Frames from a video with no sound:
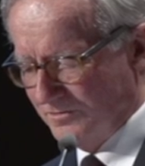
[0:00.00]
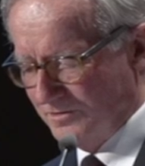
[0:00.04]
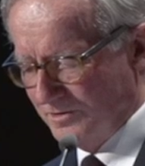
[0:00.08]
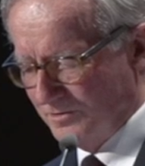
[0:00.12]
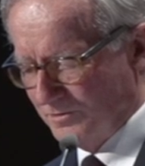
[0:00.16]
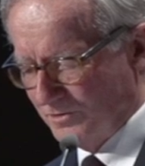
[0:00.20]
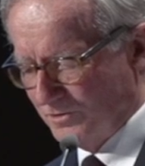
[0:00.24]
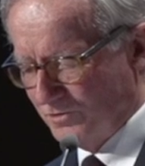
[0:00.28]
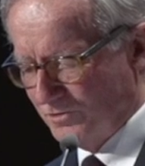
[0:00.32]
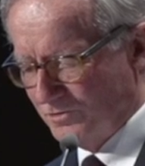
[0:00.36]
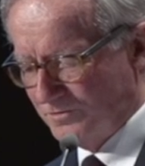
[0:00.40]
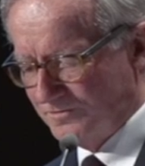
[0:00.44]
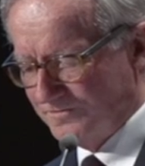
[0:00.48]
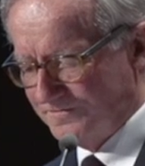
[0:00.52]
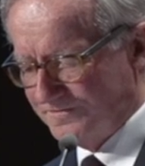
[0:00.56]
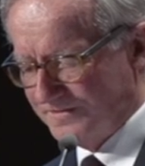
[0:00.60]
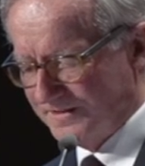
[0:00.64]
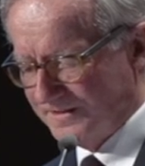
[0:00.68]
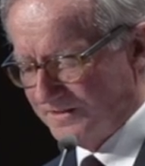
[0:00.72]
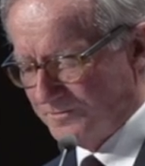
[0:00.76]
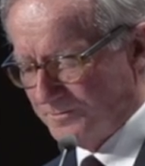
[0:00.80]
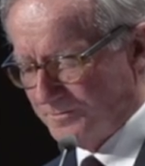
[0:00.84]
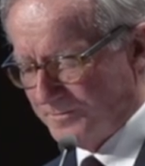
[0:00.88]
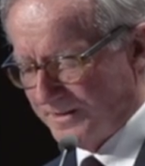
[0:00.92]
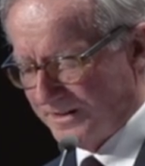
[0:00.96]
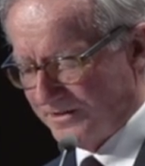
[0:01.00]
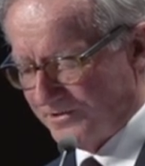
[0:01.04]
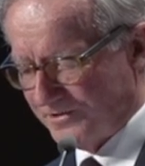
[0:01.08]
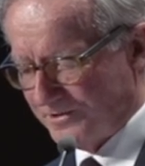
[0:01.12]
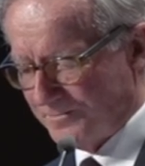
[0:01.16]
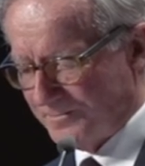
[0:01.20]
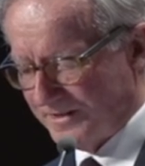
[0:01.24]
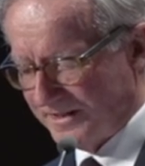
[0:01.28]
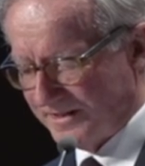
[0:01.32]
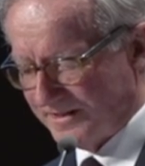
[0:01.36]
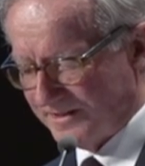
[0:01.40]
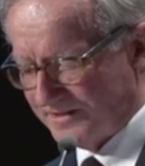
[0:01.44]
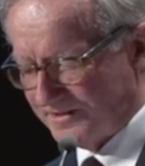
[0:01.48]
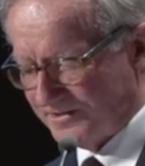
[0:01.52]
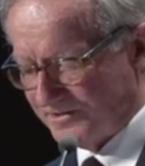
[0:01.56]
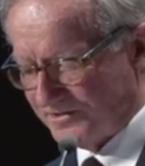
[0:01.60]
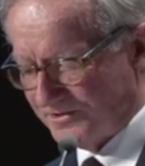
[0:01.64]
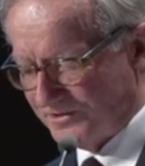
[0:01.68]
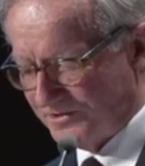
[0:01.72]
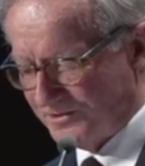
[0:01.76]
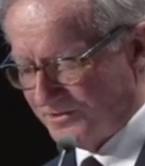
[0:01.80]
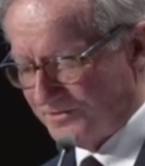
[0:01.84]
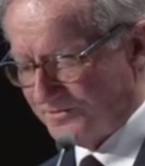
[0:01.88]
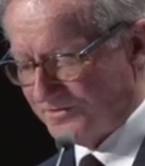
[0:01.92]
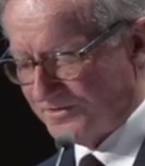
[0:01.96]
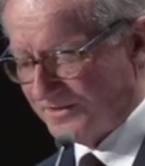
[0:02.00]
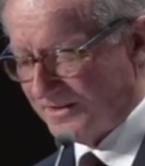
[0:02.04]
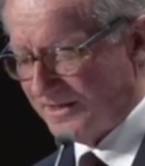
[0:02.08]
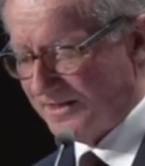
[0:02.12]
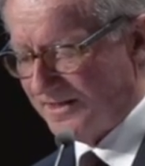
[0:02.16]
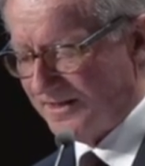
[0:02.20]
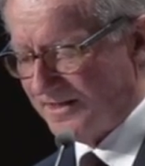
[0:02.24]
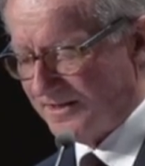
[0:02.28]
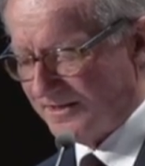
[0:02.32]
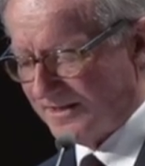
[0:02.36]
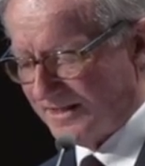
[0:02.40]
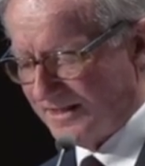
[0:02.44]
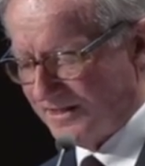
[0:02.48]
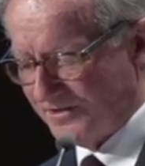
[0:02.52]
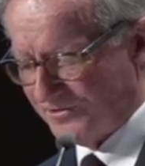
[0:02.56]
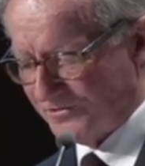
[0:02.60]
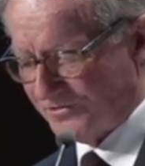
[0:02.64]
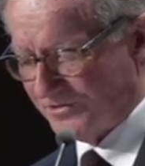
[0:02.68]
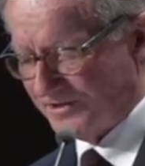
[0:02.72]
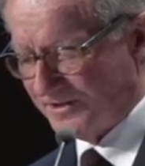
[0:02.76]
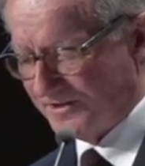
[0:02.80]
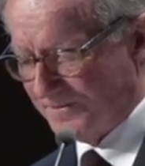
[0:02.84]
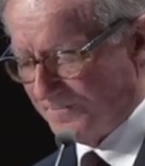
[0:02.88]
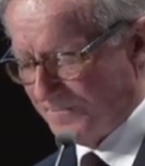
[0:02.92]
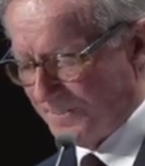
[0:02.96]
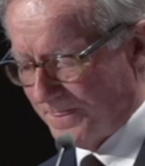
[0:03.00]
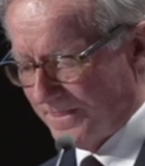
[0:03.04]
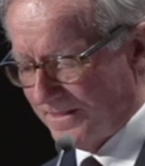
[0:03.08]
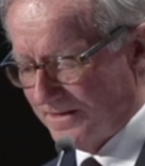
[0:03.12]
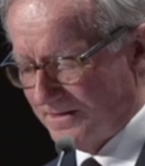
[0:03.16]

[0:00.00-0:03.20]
We will all feel better about ourselves and our country